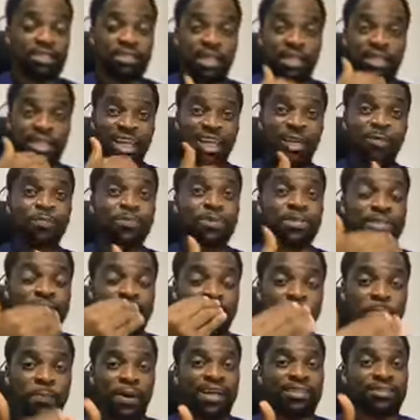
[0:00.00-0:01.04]
it's an
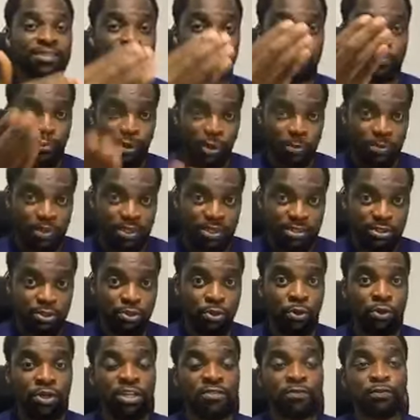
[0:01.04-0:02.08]
APC party promise.
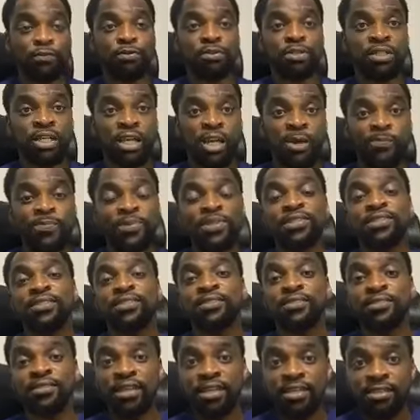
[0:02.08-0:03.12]
So even the
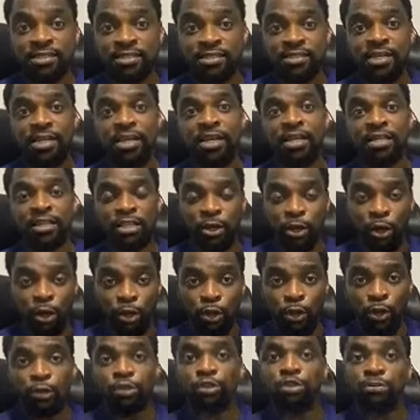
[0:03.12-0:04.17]
APC states, they
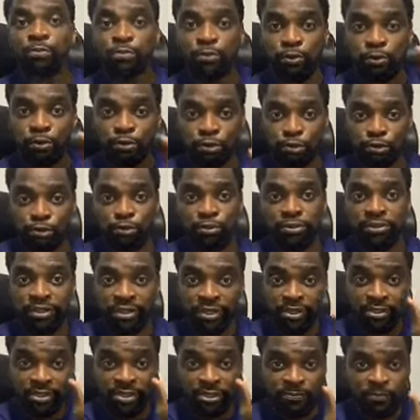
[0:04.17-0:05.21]
all contribute to
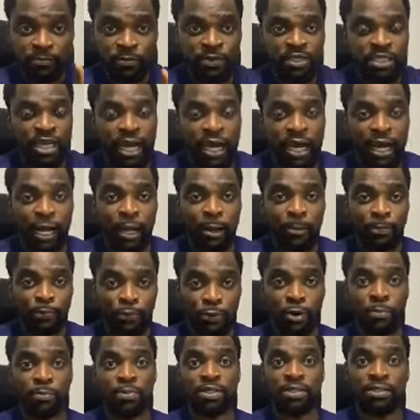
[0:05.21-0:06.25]
this
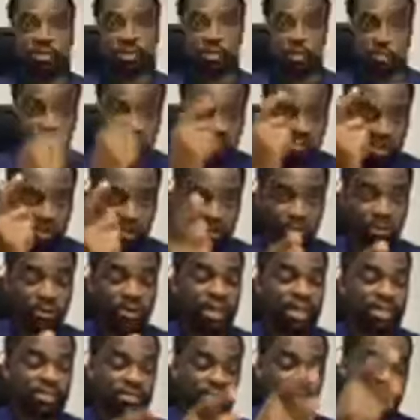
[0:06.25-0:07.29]
promise. Remember
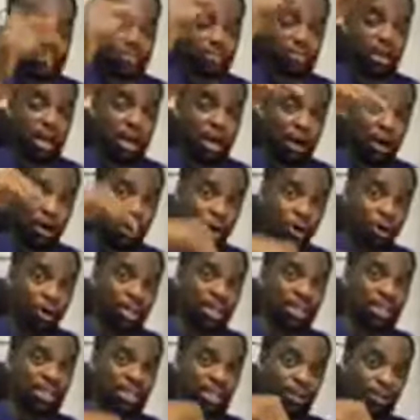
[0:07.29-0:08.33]
what I said, you are
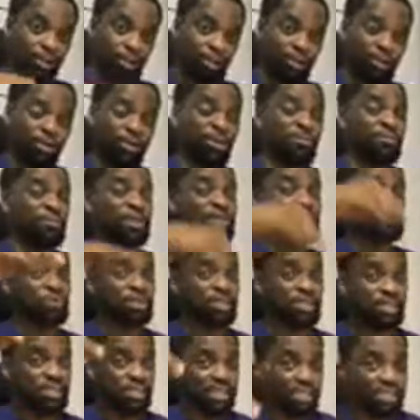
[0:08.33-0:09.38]
all in a local government
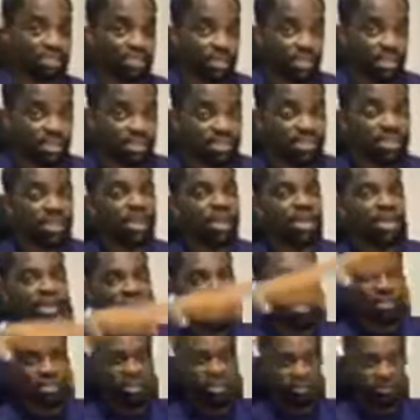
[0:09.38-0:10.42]
within a state,
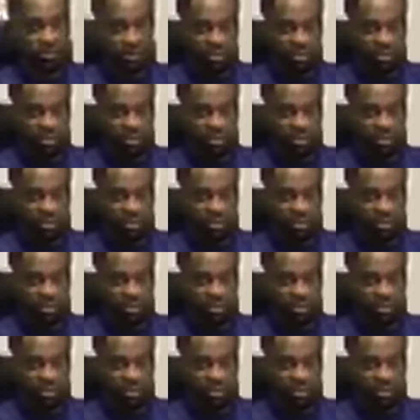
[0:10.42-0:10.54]
in a